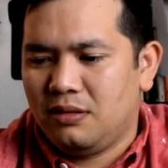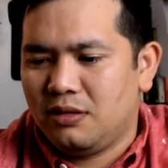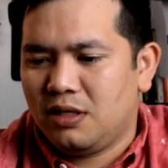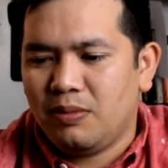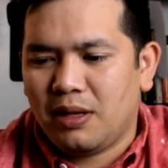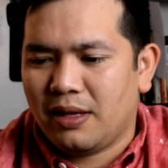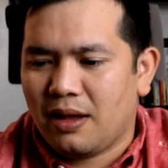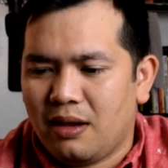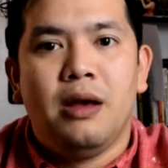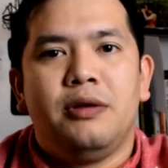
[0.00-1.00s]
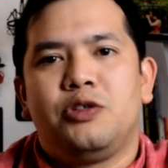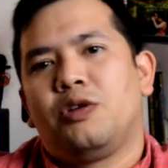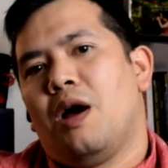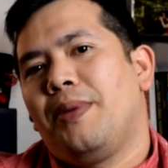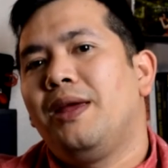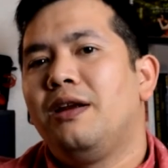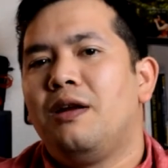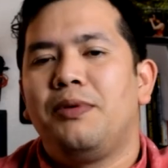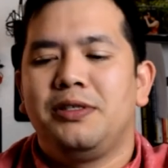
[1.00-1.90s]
Something like that. So coming in at number